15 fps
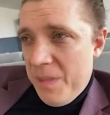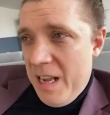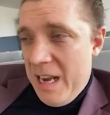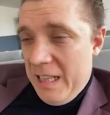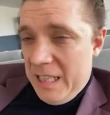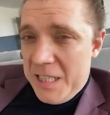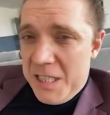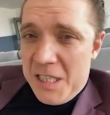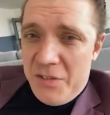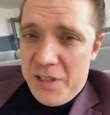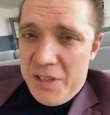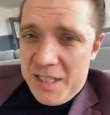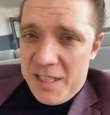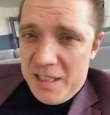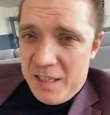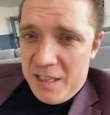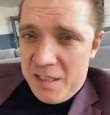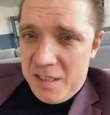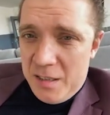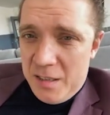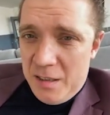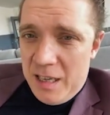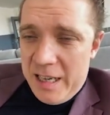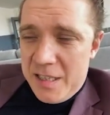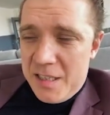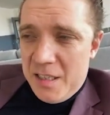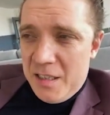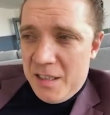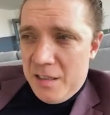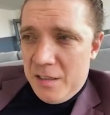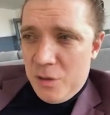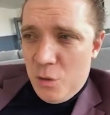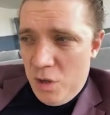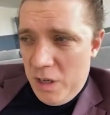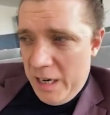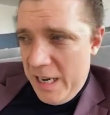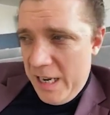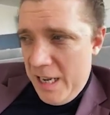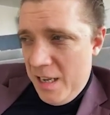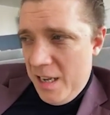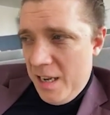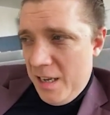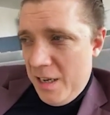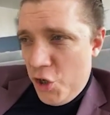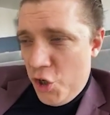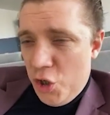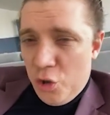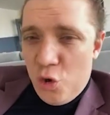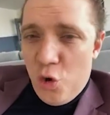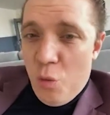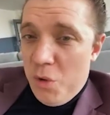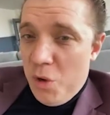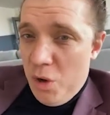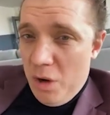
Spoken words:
her name is Penelope, and she was actually born in Ukraine, and she was